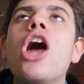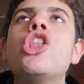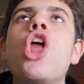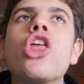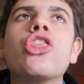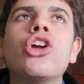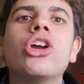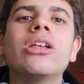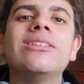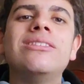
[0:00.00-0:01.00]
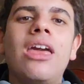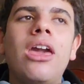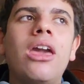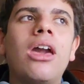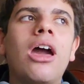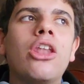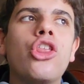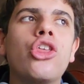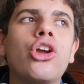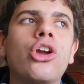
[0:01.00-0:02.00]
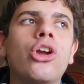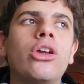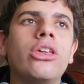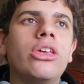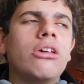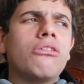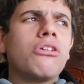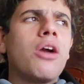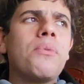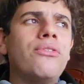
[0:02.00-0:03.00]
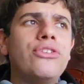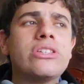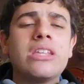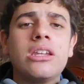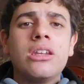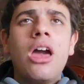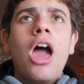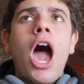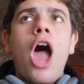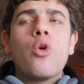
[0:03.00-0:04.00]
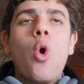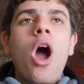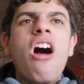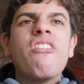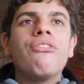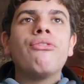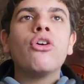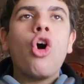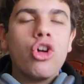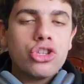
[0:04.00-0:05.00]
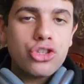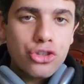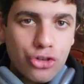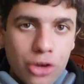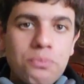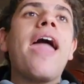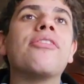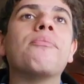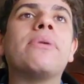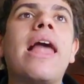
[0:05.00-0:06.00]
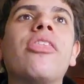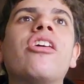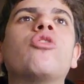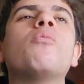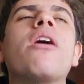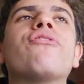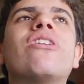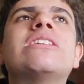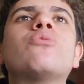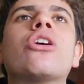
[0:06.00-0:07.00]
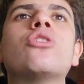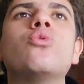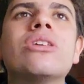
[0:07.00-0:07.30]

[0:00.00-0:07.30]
Another day, another a couple of years then I wrote a full-on script and planned it. I told my friends we're gonna do